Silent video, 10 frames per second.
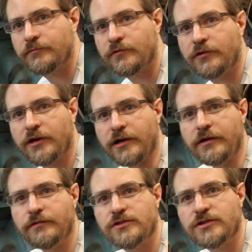Right,
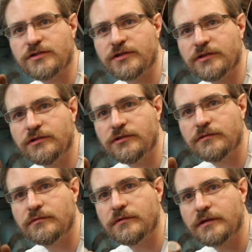I've just
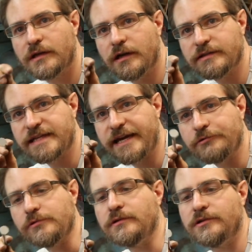cut out